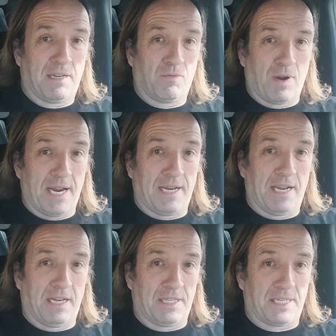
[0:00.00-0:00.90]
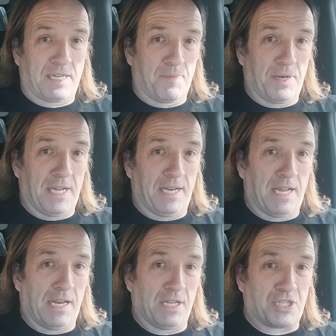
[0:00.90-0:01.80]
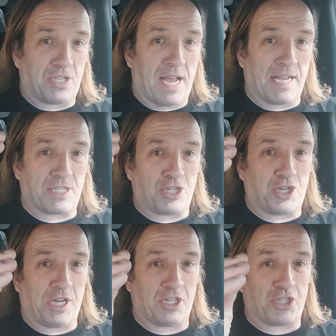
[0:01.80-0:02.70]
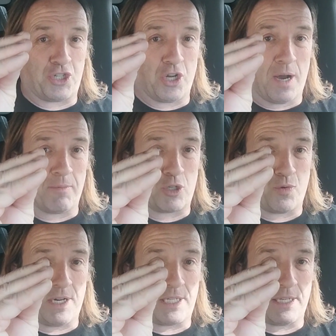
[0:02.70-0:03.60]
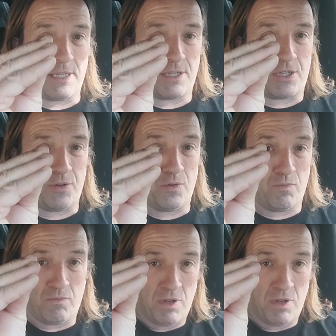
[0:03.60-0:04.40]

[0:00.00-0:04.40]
right, and it's coming in and it has to change its geometry to the